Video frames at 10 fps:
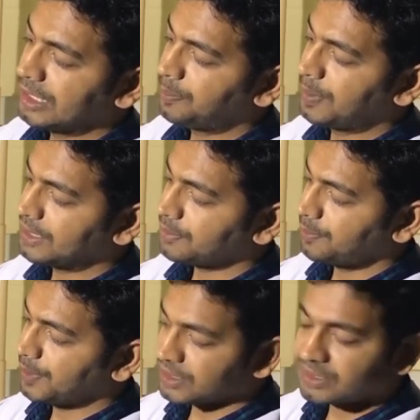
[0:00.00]

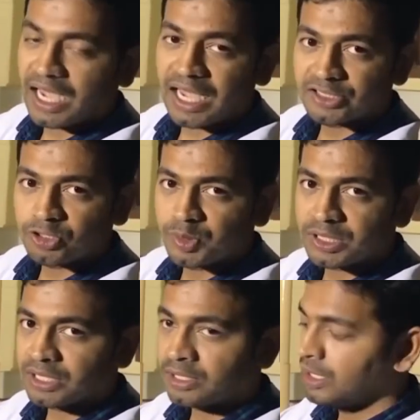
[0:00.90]
press the ISO
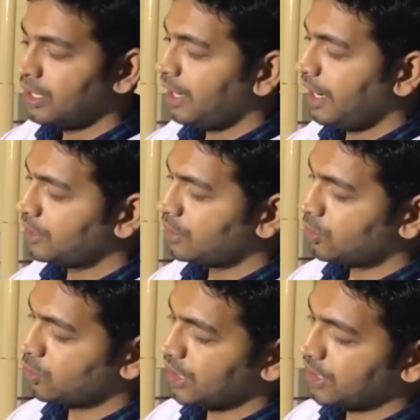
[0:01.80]
button and
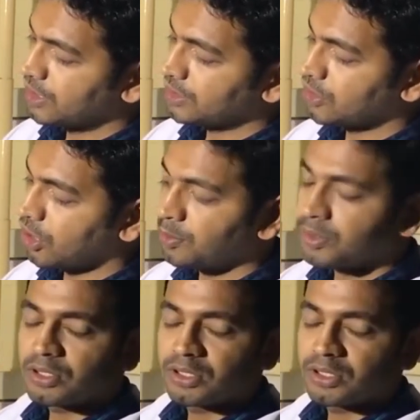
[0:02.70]
rotate this knob